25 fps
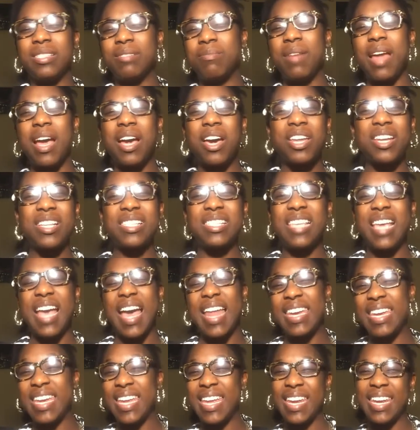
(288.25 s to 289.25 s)
I'm not going to say
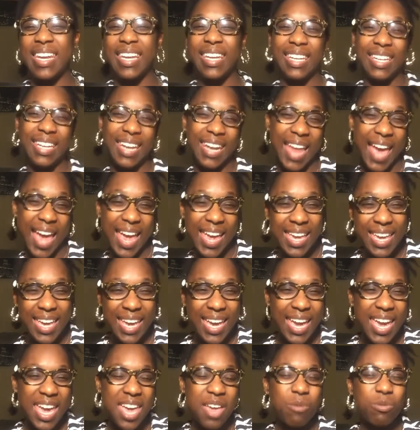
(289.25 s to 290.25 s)
I didn't like it.